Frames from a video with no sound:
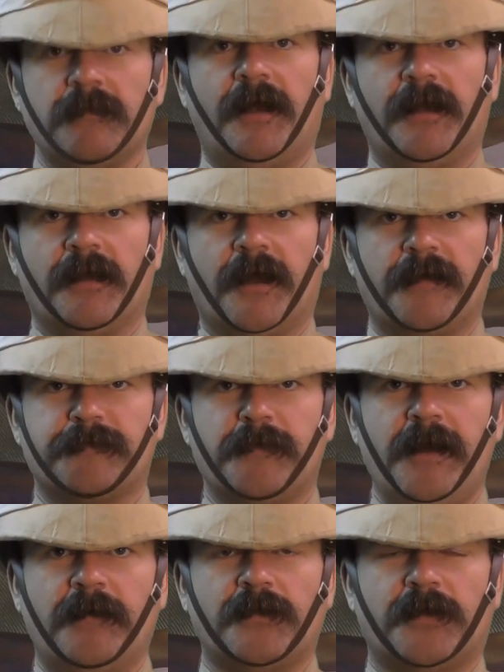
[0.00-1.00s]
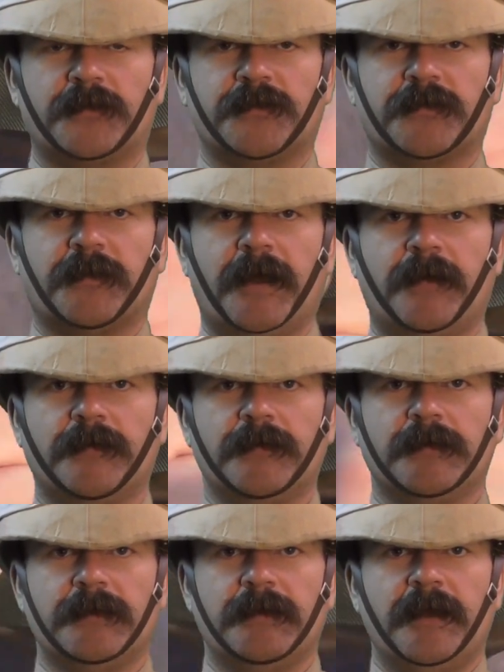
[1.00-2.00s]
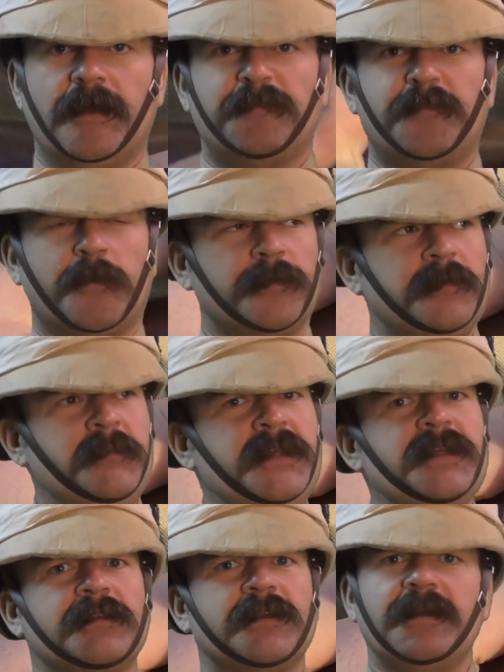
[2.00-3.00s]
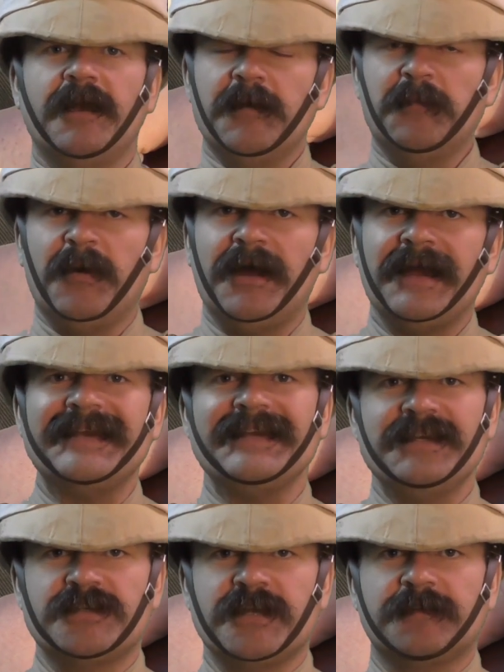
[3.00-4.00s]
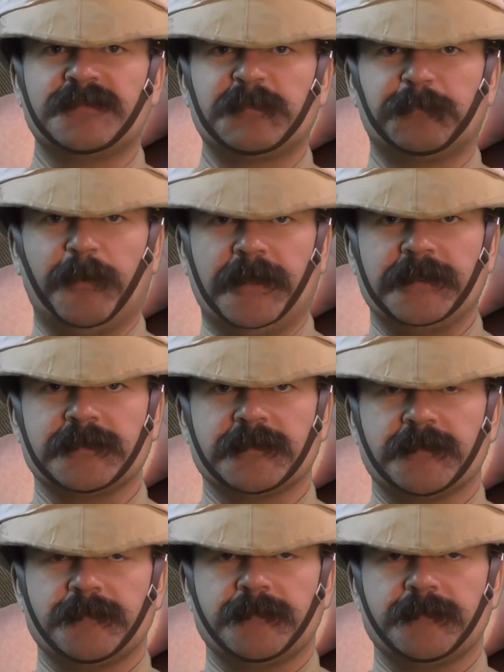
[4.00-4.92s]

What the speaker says: a live round onto the ground, followed immediately by easing of springs.